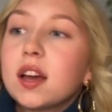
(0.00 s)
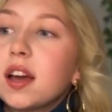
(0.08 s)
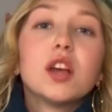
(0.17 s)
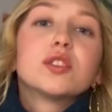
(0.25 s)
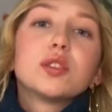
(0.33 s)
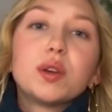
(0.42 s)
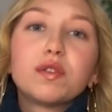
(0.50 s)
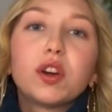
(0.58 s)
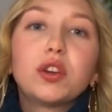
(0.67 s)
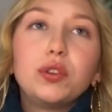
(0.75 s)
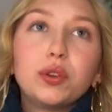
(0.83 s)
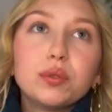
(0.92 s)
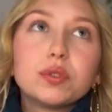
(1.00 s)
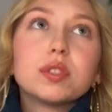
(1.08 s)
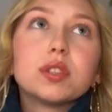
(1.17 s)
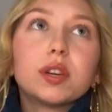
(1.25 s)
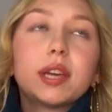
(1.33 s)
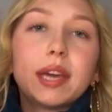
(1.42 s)
So if I use
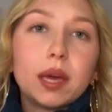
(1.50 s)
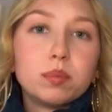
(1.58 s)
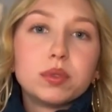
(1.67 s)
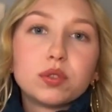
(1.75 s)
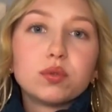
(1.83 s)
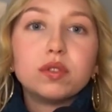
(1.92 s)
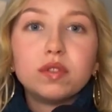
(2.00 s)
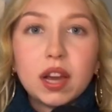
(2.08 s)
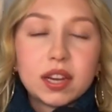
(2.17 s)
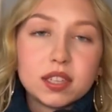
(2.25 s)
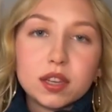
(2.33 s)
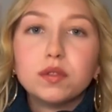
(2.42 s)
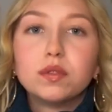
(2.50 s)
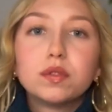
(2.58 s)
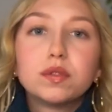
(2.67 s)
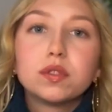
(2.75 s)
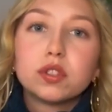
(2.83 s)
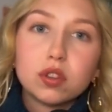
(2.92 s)
the Gibbs
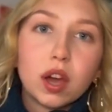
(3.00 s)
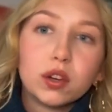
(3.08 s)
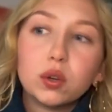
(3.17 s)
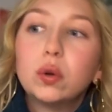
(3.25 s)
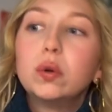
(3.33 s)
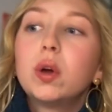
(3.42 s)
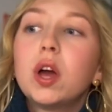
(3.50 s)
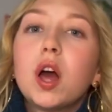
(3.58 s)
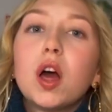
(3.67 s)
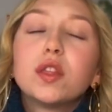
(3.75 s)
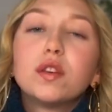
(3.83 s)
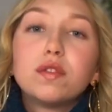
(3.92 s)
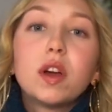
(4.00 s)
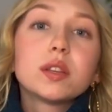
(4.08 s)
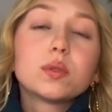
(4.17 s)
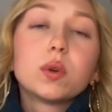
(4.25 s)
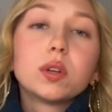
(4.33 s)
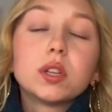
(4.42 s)
reflective cycle, the
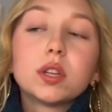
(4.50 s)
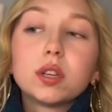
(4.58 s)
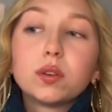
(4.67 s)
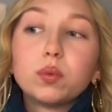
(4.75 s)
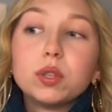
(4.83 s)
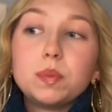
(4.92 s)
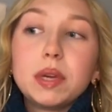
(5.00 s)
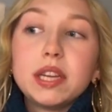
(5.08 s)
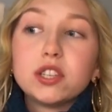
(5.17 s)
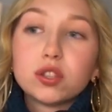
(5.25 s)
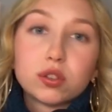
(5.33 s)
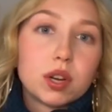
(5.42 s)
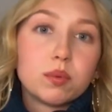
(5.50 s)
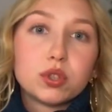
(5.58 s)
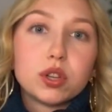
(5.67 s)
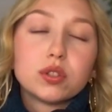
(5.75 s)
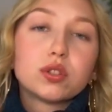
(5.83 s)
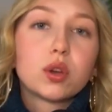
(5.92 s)
first one would be
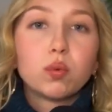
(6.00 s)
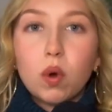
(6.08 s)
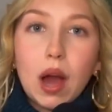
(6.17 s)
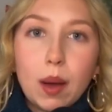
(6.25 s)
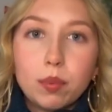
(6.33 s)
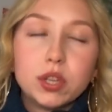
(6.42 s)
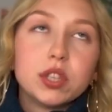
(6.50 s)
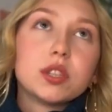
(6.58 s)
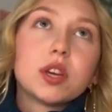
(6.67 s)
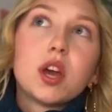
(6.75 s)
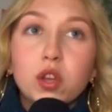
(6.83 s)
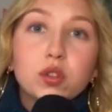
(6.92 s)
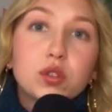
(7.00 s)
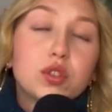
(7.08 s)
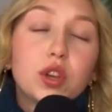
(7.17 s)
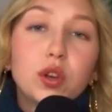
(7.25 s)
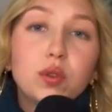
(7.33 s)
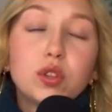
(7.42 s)
description. So what happened?
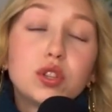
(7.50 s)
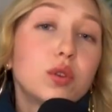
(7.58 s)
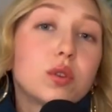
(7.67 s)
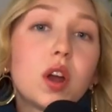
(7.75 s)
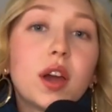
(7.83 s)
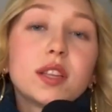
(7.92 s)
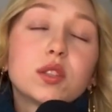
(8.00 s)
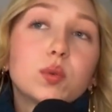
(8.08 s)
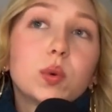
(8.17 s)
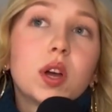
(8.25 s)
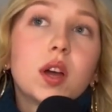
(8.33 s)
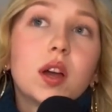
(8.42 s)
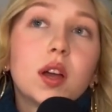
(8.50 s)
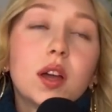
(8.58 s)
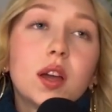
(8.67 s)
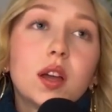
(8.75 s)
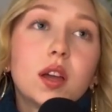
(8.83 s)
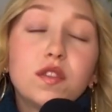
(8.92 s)
So the 2 clients were
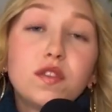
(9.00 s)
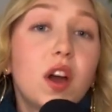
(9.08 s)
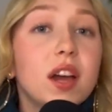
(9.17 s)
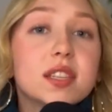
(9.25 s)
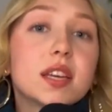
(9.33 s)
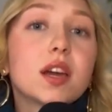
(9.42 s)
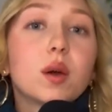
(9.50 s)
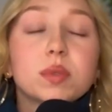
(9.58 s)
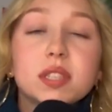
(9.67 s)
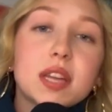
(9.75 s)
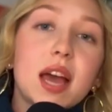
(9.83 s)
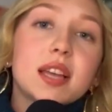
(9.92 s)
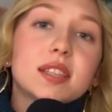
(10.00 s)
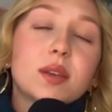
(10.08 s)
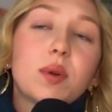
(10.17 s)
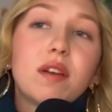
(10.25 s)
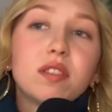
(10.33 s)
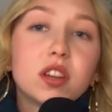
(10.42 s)
fighting upstairs. They
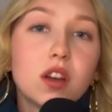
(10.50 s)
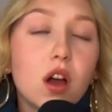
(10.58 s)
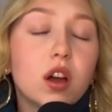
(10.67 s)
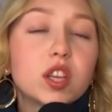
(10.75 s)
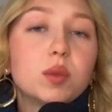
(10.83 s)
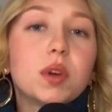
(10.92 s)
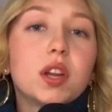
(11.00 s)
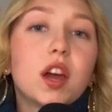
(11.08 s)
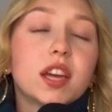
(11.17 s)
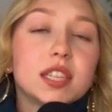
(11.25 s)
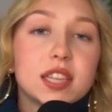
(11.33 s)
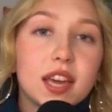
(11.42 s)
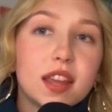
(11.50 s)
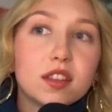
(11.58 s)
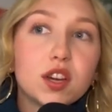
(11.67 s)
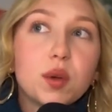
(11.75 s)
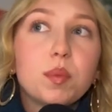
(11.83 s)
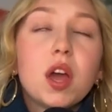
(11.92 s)
were having an argument. I could hear
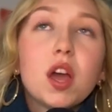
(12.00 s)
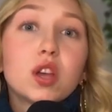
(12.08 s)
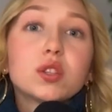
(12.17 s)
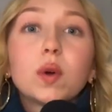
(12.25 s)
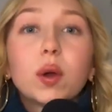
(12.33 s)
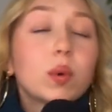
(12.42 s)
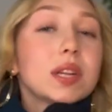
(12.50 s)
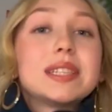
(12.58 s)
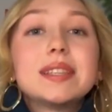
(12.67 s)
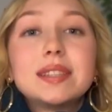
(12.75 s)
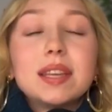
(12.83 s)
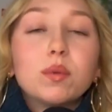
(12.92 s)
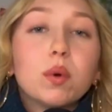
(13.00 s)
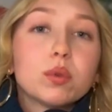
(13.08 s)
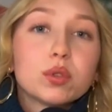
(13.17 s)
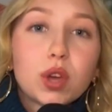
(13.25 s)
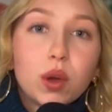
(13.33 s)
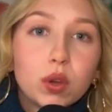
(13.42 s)
them. So I went to see what
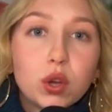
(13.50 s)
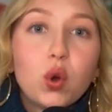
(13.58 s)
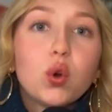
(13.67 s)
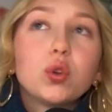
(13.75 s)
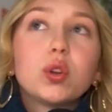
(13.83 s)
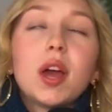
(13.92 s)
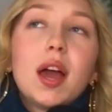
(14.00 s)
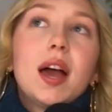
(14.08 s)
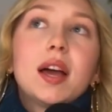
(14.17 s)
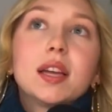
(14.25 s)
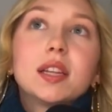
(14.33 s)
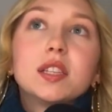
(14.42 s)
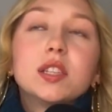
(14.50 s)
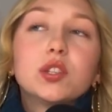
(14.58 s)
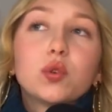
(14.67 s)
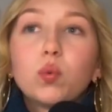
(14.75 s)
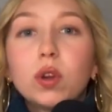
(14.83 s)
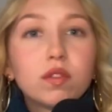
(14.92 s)
was going on. And
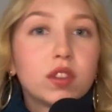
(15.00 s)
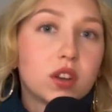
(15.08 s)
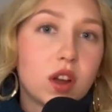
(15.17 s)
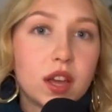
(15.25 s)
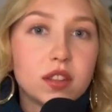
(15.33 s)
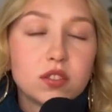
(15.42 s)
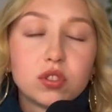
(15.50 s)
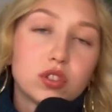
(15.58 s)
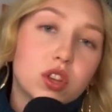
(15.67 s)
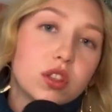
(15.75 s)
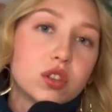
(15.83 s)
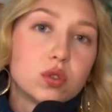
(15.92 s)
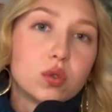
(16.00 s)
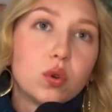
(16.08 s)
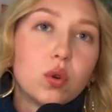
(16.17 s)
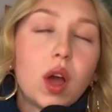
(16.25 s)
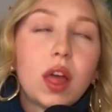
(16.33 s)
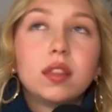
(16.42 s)
one of the clients shut the
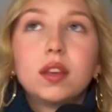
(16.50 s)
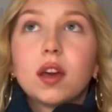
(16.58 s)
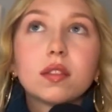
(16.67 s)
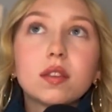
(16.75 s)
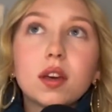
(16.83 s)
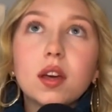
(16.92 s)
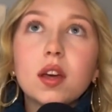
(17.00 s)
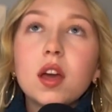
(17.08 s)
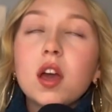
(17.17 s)
door and the other